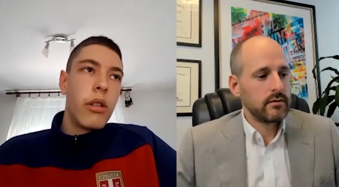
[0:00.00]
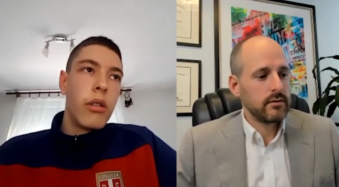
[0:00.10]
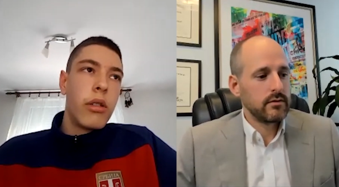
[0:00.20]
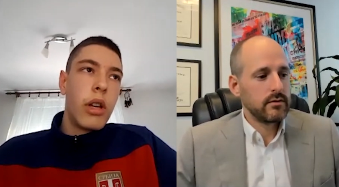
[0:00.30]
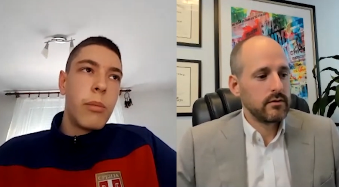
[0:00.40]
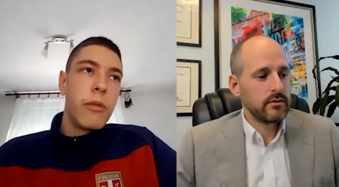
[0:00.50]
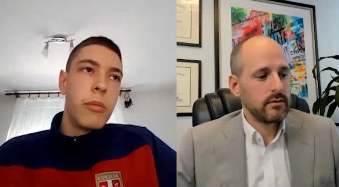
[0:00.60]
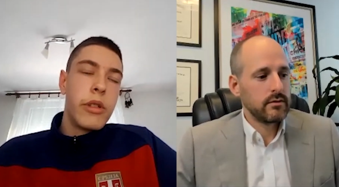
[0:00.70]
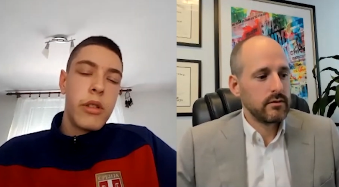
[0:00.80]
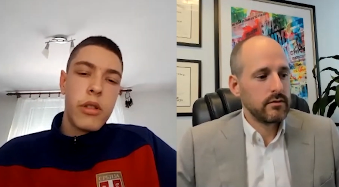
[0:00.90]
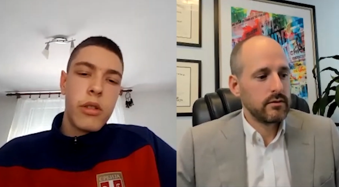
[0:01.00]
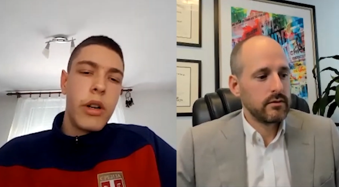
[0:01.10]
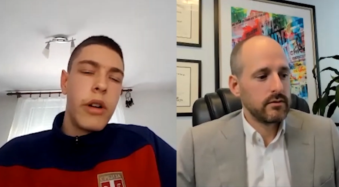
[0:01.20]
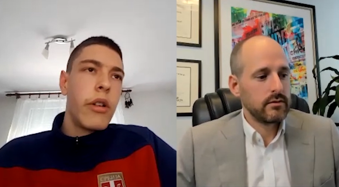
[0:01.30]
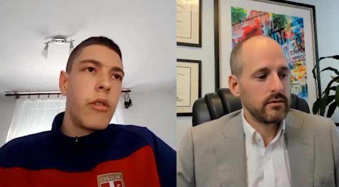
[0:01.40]
Speaker 1: type of business or
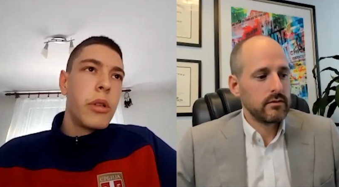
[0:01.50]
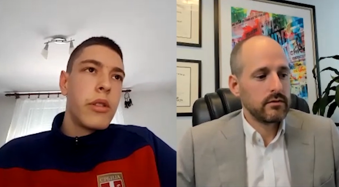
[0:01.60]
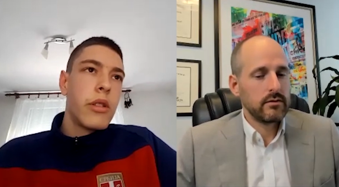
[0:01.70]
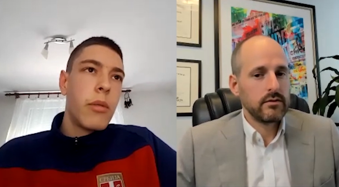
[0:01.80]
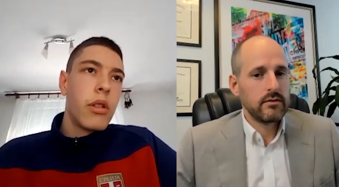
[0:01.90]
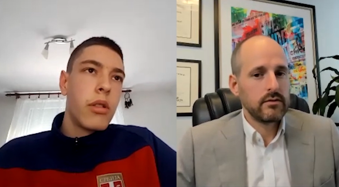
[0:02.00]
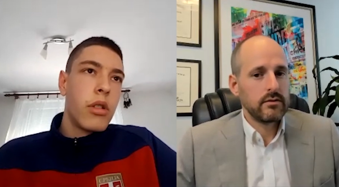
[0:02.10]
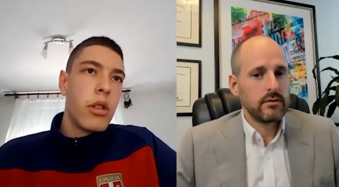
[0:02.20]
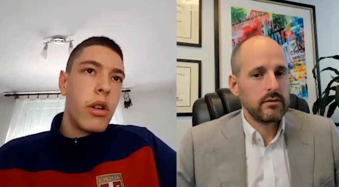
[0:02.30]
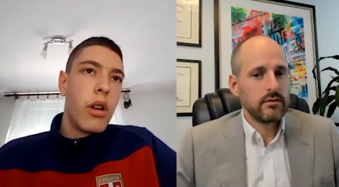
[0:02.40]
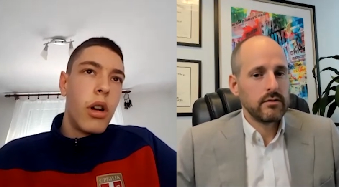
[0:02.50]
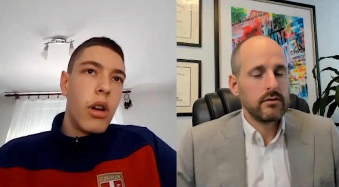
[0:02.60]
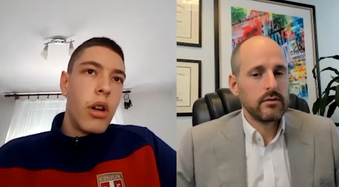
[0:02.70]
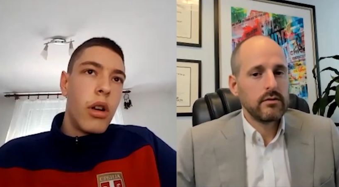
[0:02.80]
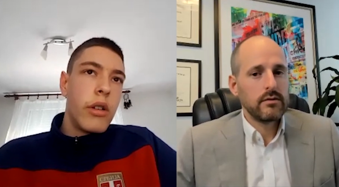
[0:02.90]
area of business. I'm not too sure.
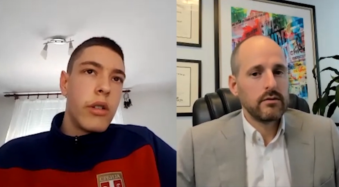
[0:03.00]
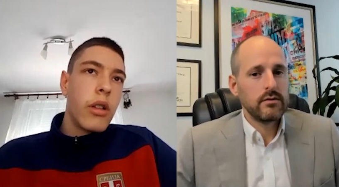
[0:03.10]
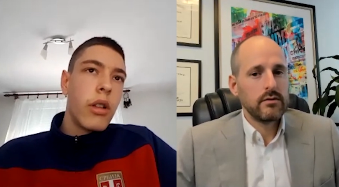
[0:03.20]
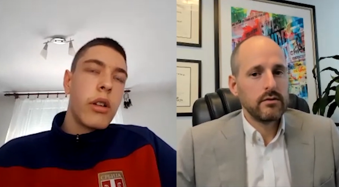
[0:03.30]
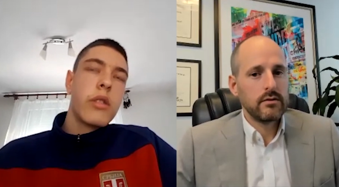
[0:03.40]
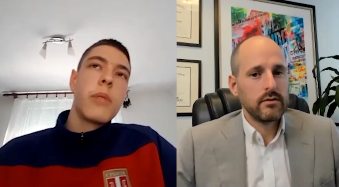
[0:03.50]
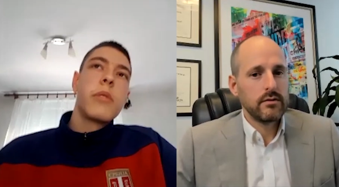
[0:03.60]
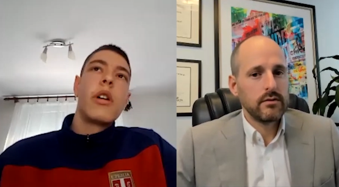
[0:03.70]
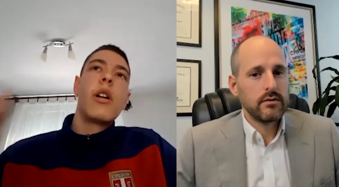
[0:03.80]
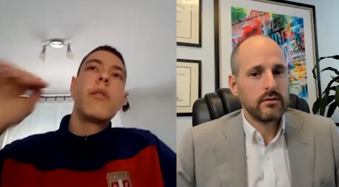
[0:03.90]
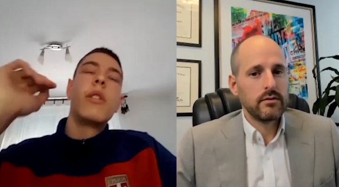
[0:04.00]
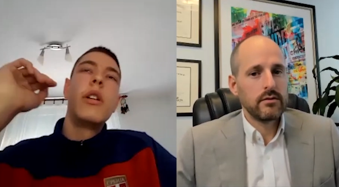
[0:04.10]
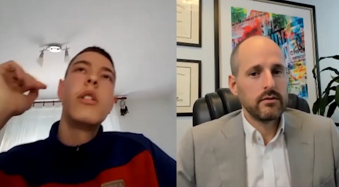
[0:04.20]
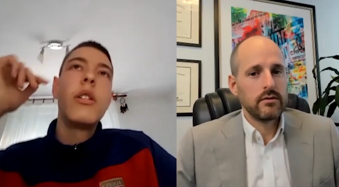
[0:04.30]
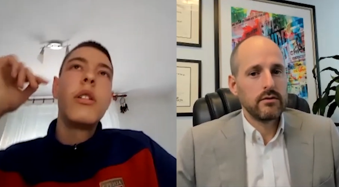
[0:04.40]
Is that like something I have
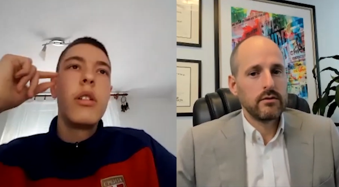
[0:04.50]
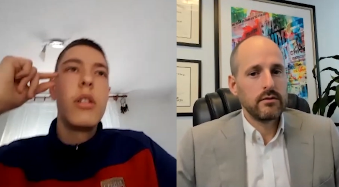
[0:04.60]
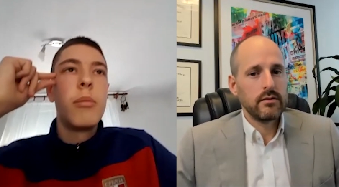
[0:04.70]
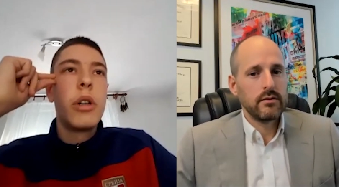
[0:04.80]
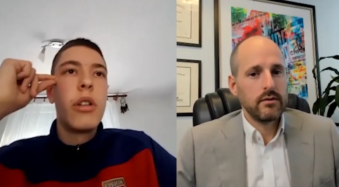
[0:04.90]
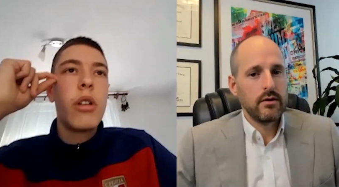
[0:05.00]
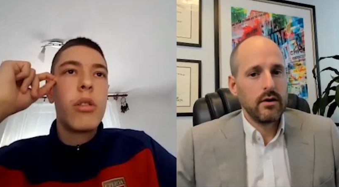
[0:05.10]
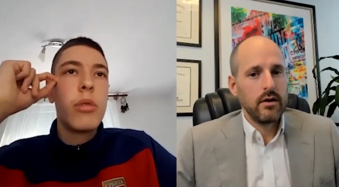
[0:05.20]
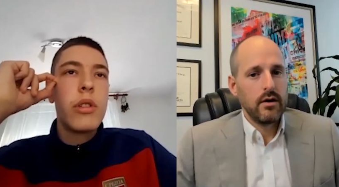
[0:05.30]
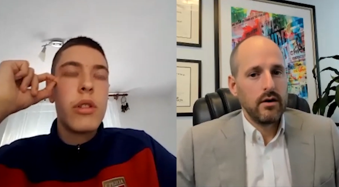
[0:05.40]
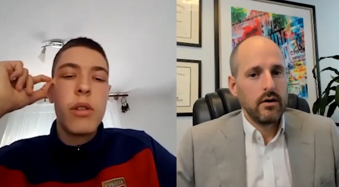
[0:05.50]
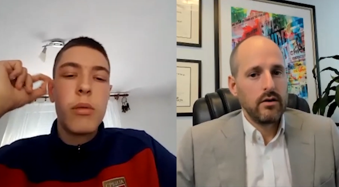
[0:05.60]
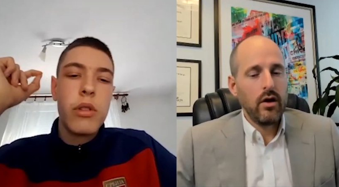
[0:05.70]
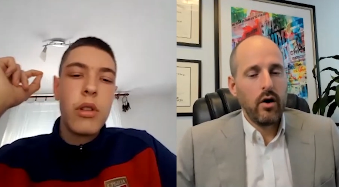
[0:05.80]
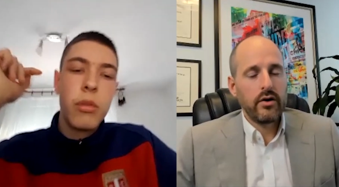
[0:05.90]
legally in my documents? Because I
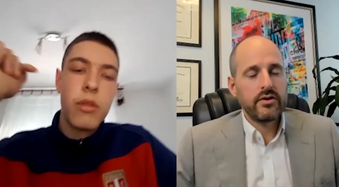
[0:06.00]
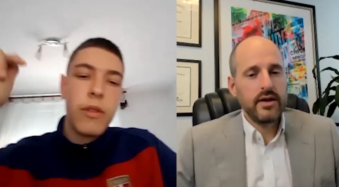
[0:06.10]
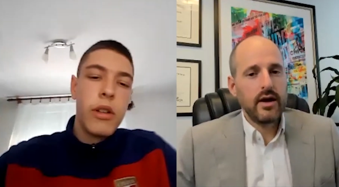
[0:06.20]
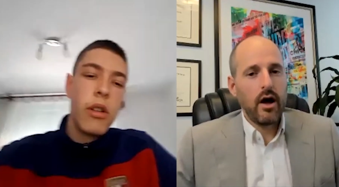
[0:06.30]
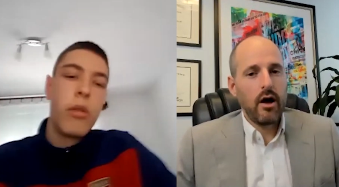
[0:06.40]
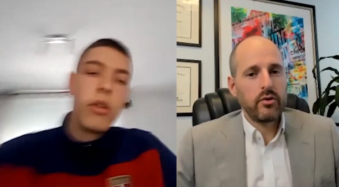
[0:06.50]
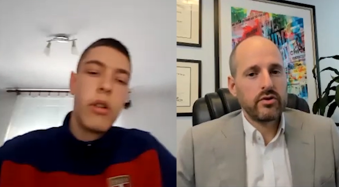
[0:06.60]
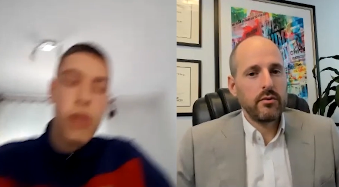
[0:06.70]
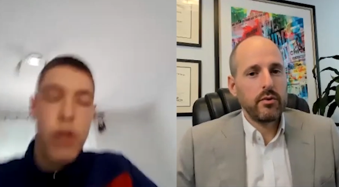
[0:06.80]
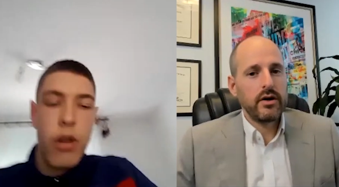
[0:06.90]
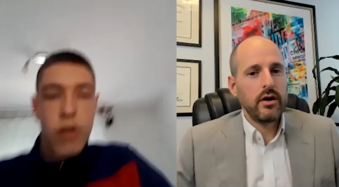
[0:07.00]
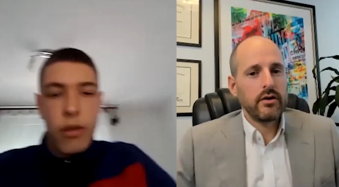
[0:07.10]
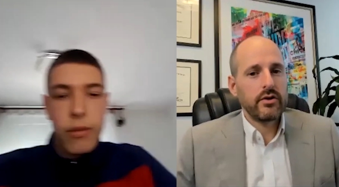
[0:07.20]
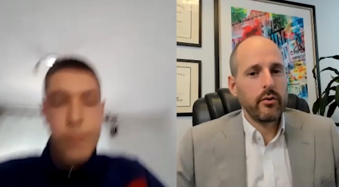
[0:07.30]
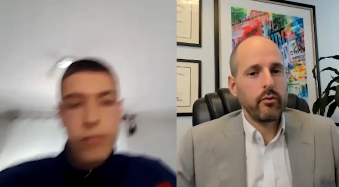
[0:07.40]
wasn't.
Speaker 2: No, it's e-commerce. They want to
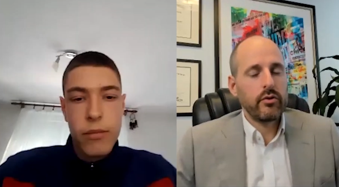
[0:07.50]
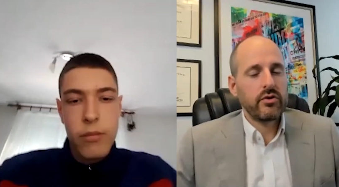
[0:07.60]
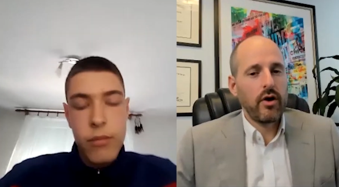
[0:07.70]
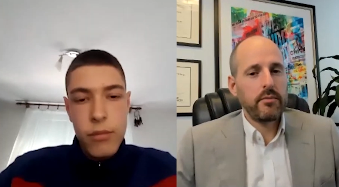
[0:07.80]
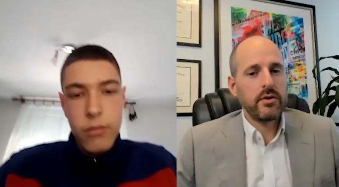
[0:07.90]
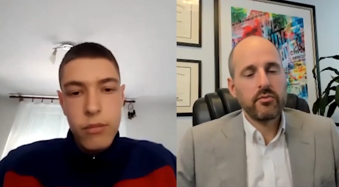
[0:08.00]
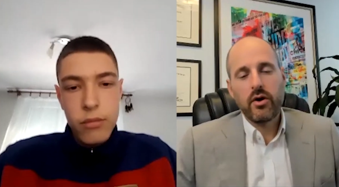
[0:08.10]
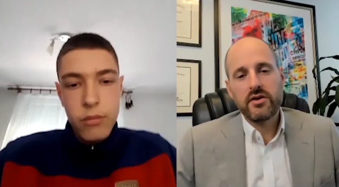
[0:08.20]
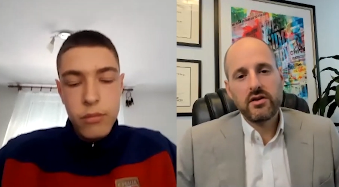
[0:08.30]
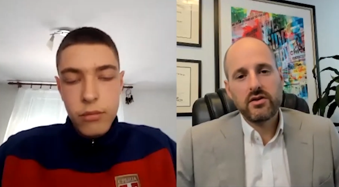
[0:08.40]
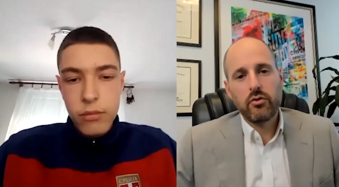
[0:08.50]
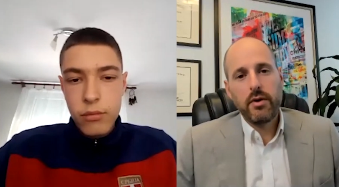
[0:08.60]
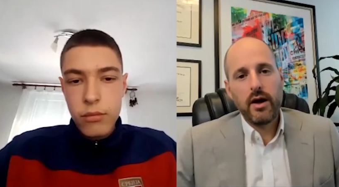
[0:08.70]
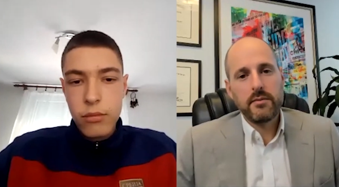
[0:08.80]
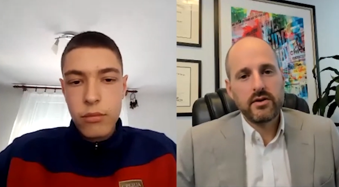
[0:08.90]
know, so Stripe is processing your
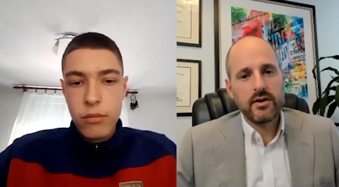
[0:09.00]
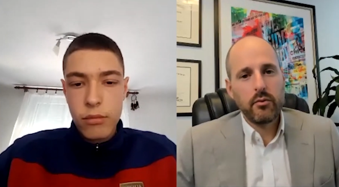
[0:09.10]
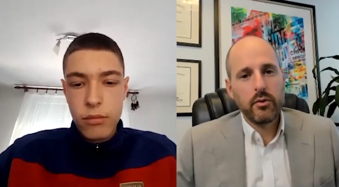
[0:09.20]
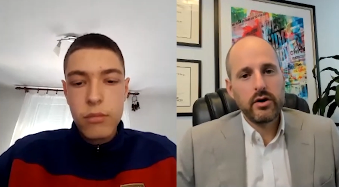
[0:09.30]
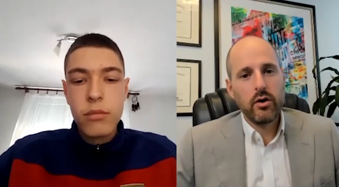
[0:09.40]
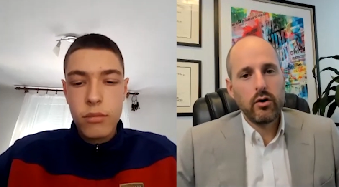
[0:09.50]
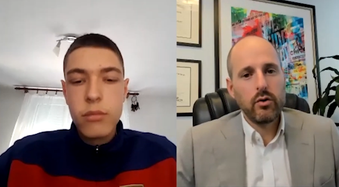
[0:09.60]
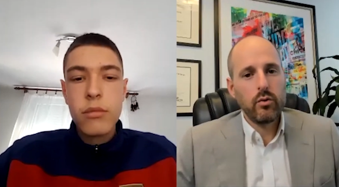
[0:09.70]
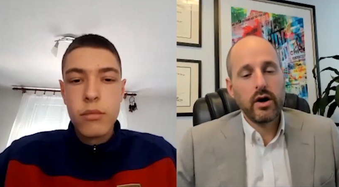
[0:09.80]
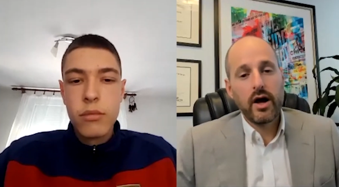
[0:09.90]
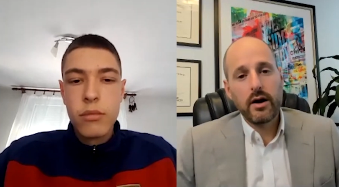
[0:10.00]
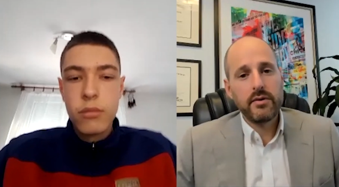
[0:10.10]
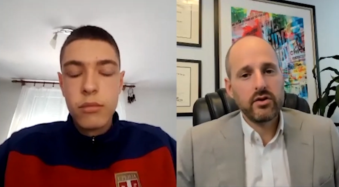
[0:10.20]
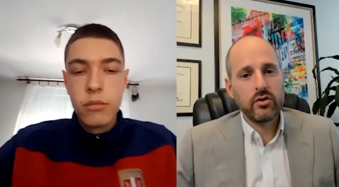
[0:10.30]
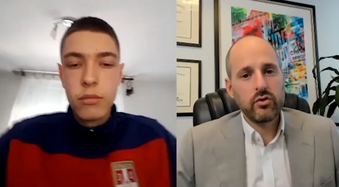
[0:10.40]
payments, and they want to know what kind
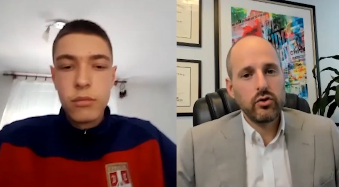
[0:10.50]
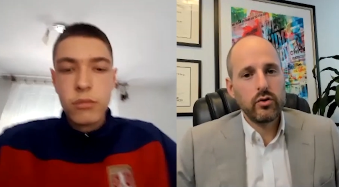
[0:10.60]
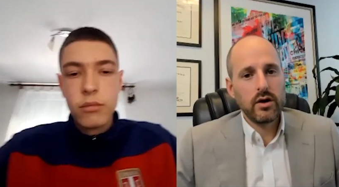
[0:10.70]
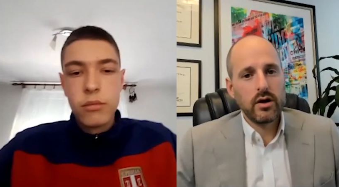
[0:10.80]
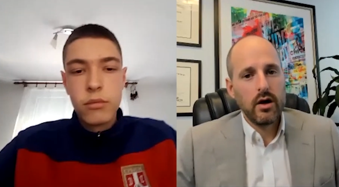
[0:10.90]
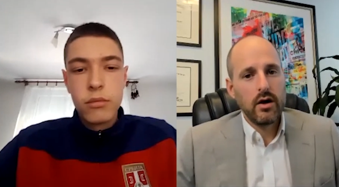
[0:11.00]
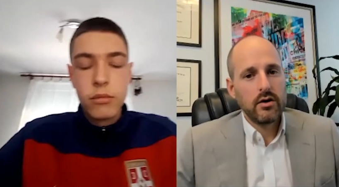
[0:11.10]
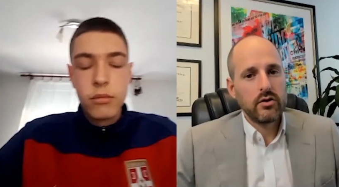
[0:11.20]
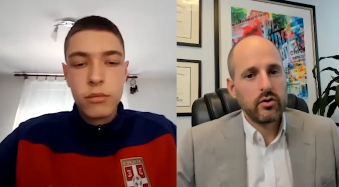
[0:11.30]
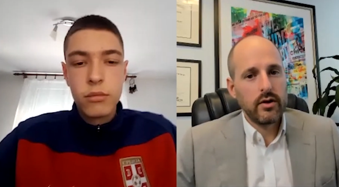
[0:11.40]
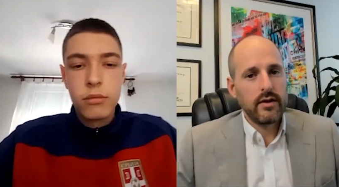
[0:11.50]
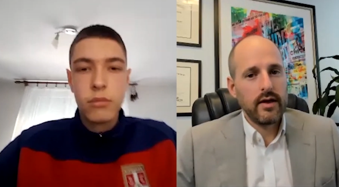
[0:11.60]
of business you're doing, so that